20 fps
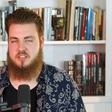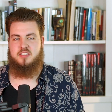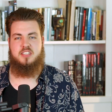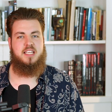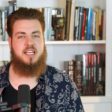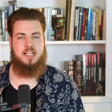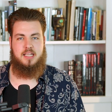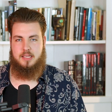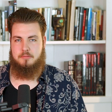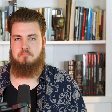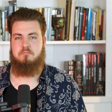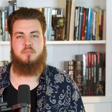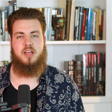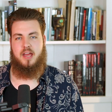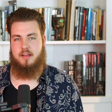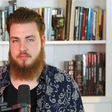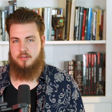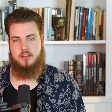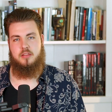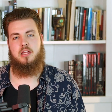stealing
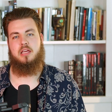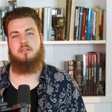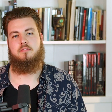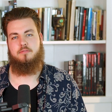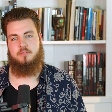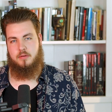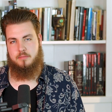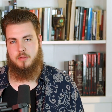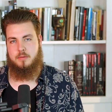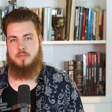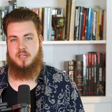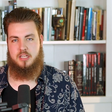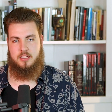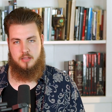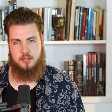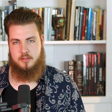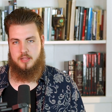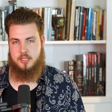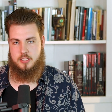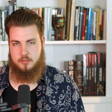everything from the
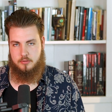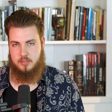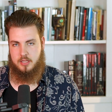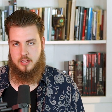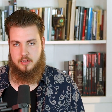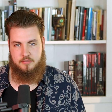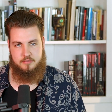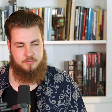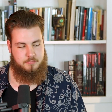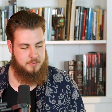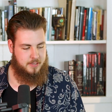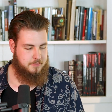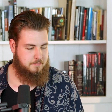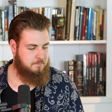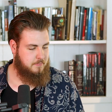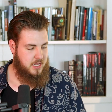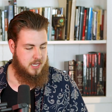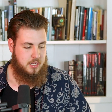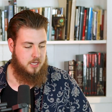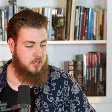media that you love, but
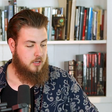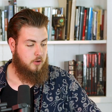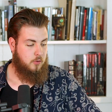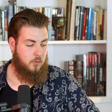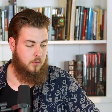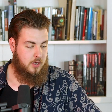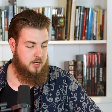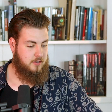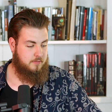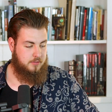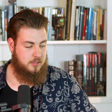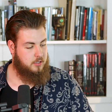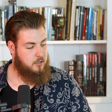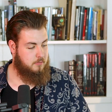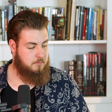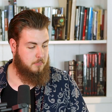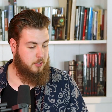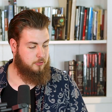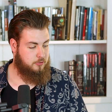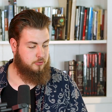one of the
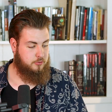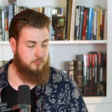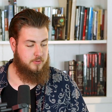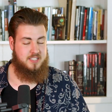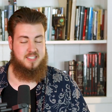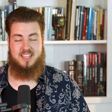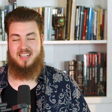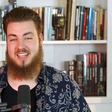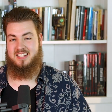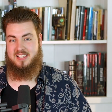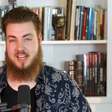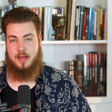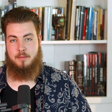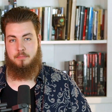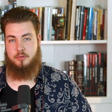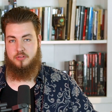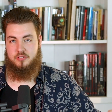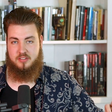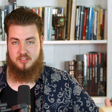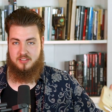most recent
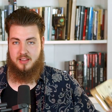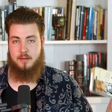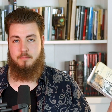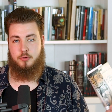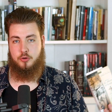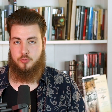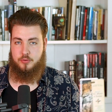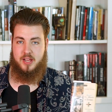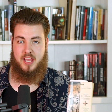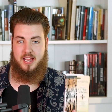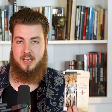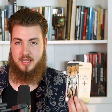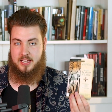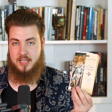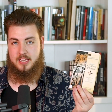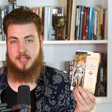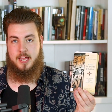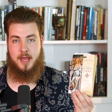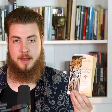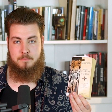examples is I'm creating
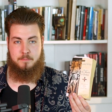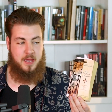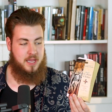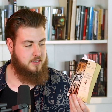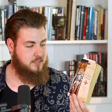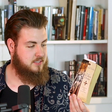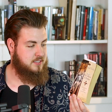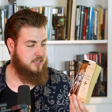a campaign